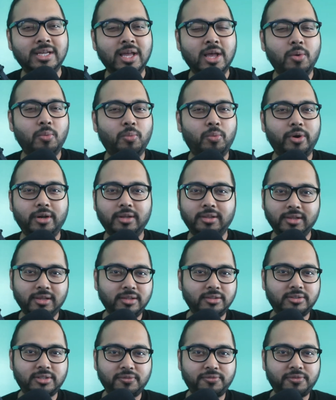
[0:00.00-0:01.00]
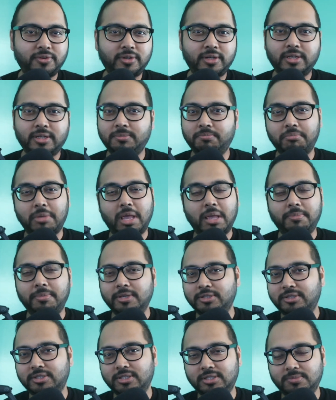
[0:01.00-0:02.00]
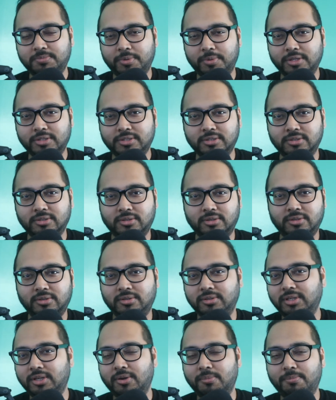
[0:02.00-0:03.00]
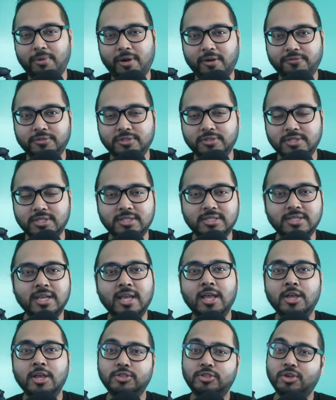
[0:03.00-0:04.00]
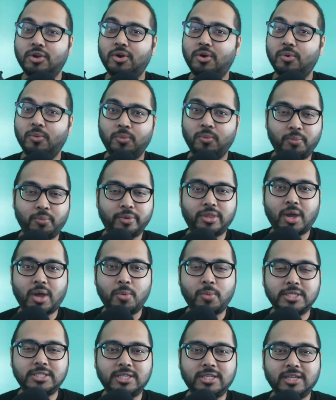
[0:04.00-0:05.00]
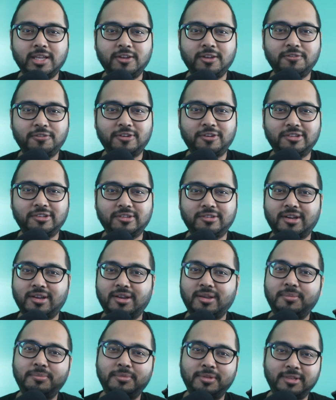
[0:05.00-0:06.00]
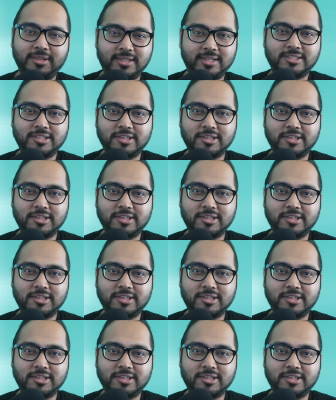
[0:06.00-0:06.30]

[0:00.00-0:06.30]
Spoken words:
were a little different. Maybe it's just personal preferences. So without wasting any further time, let's get